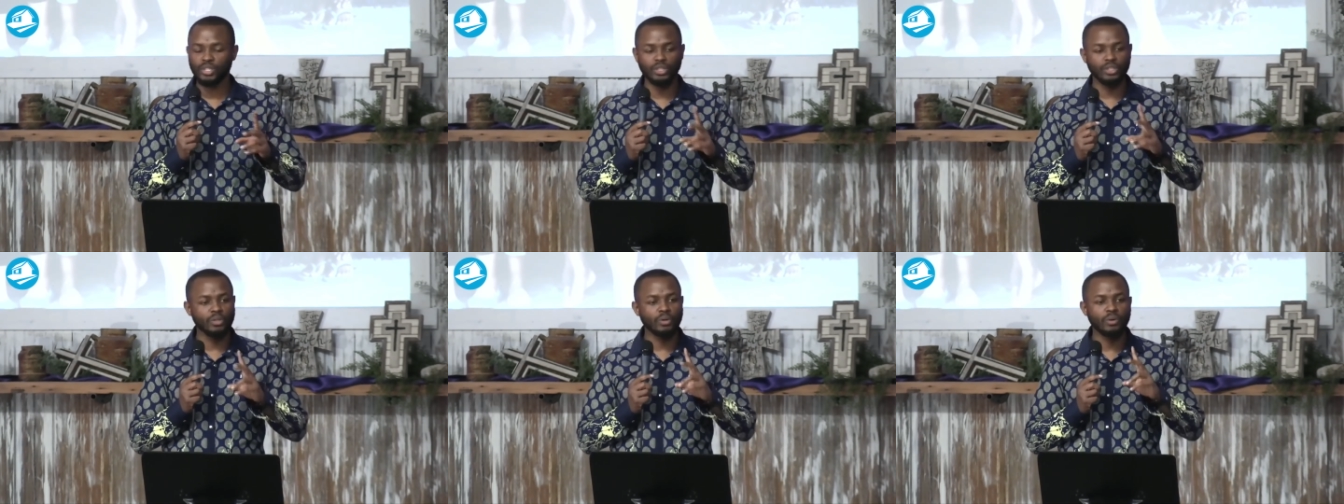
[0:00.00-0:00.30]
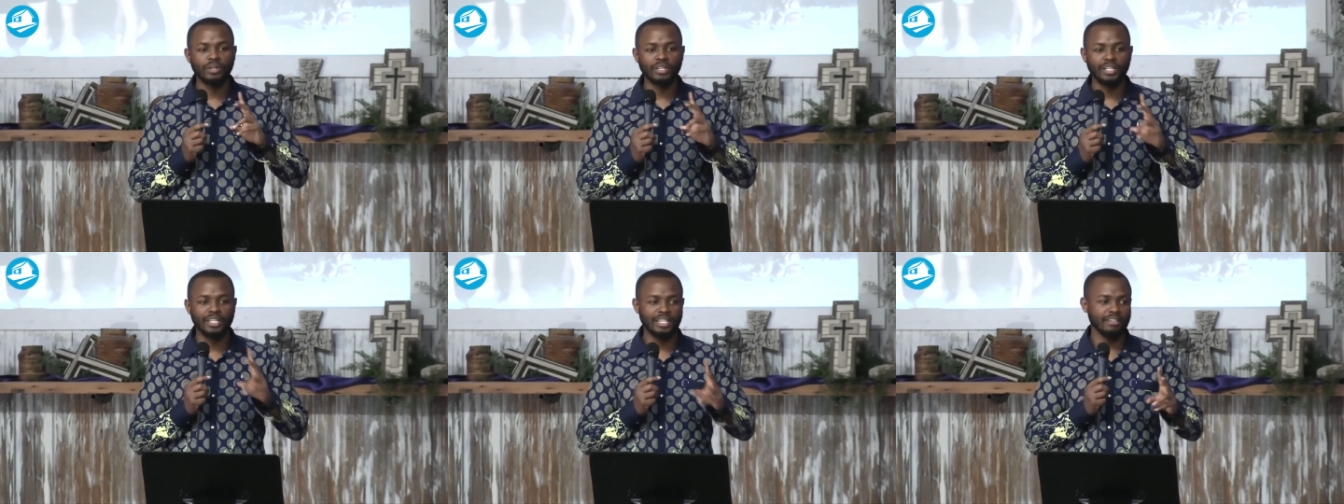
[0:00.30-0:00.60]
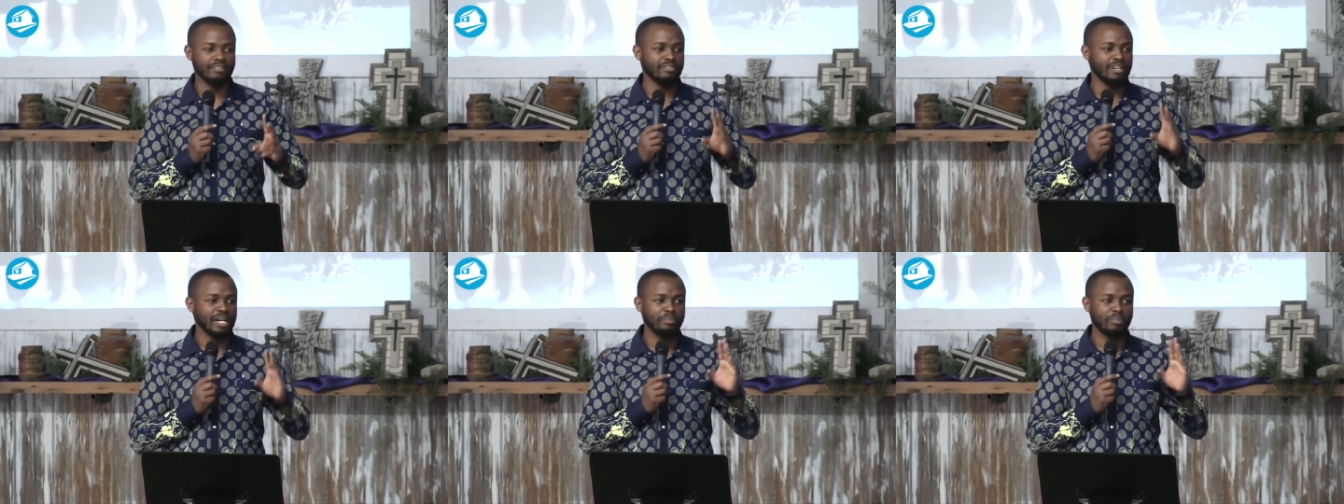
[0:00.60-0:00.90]
You don't
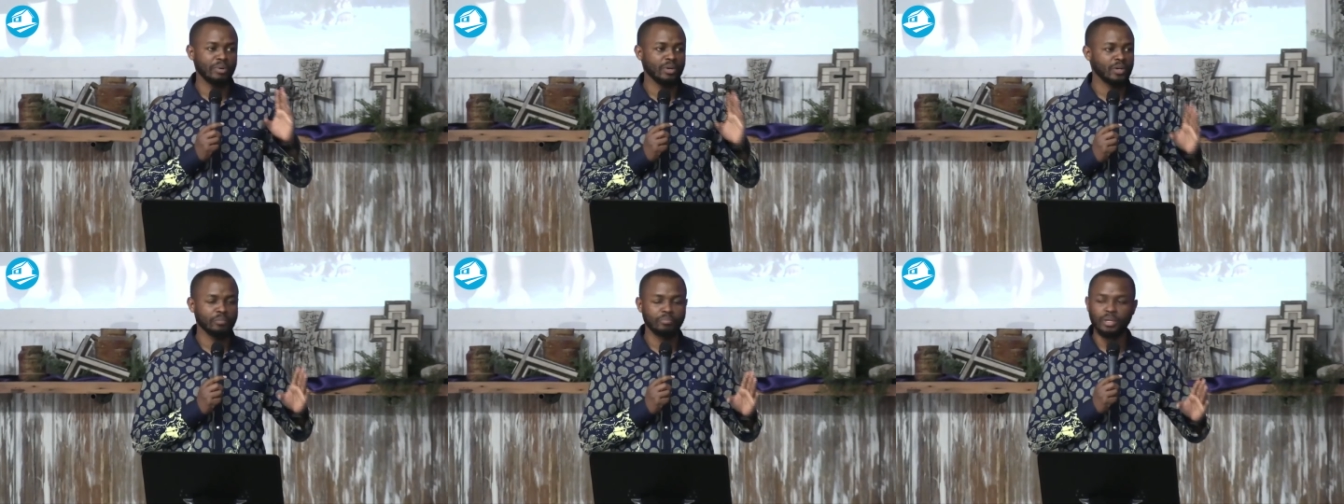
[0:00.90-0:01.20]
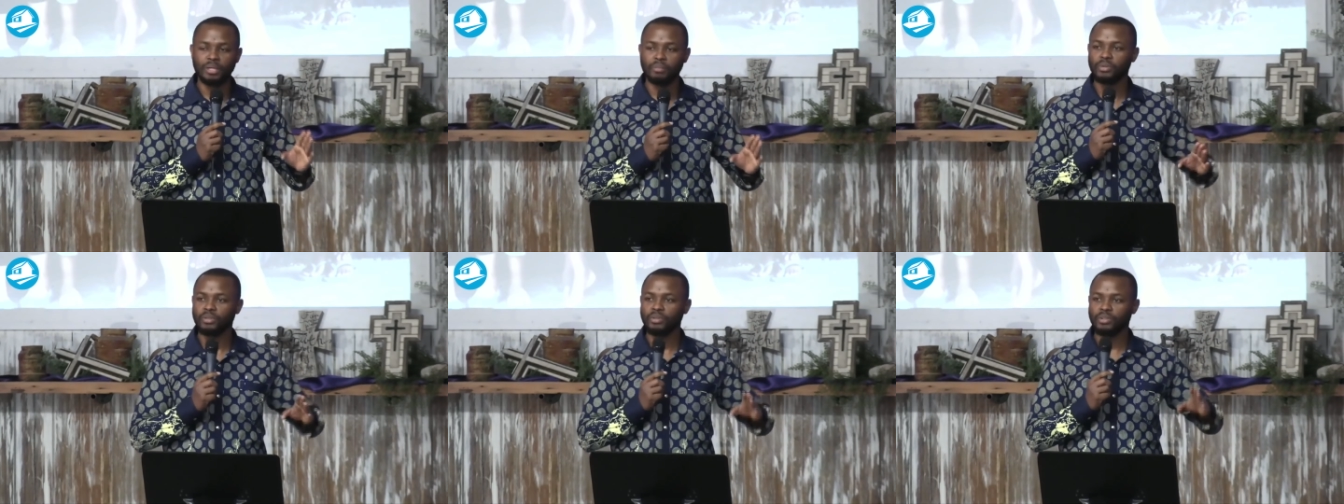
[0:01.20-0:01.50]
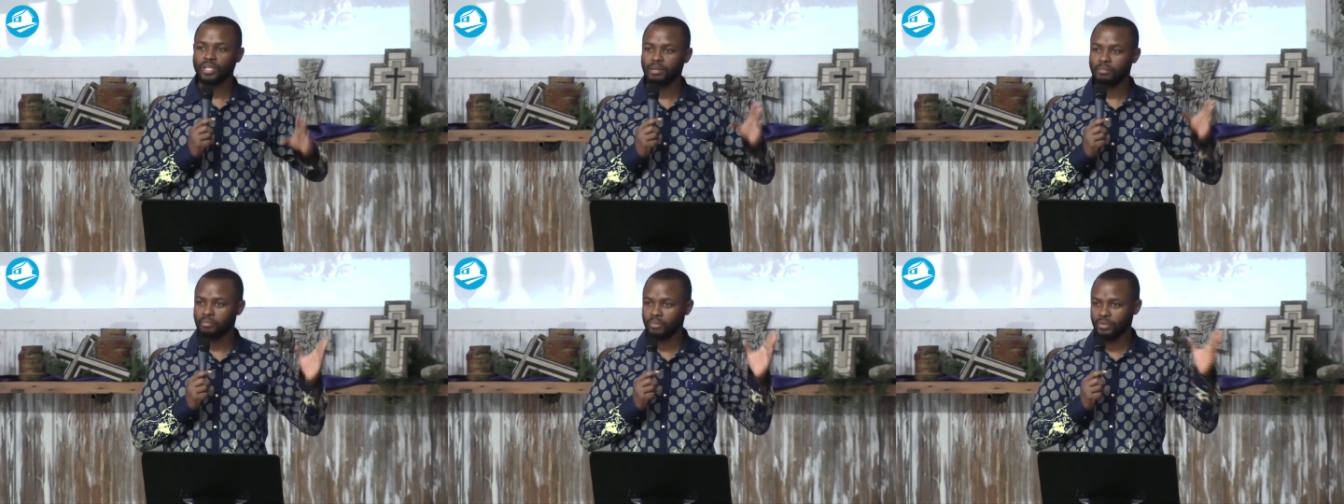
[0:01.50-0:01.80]
give up on the people. You
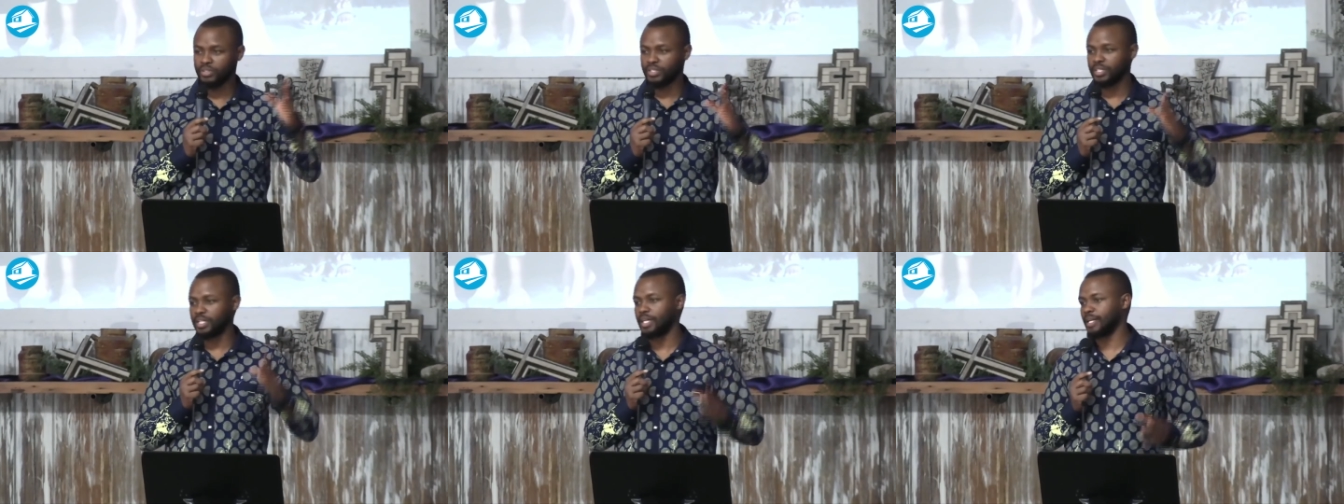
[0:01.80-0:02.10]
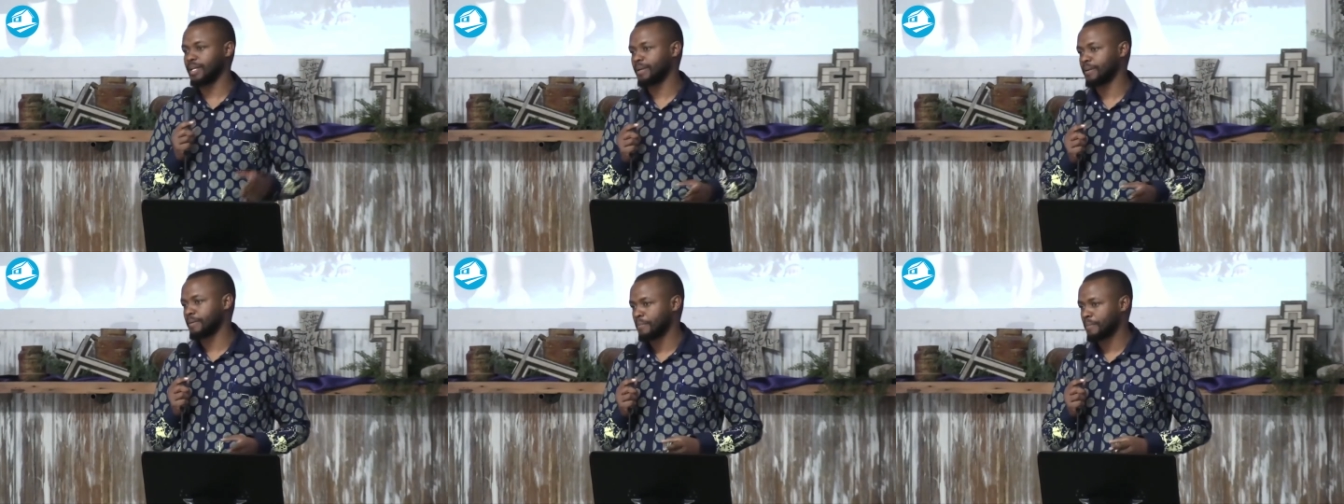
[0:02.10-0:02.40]
keep pushing.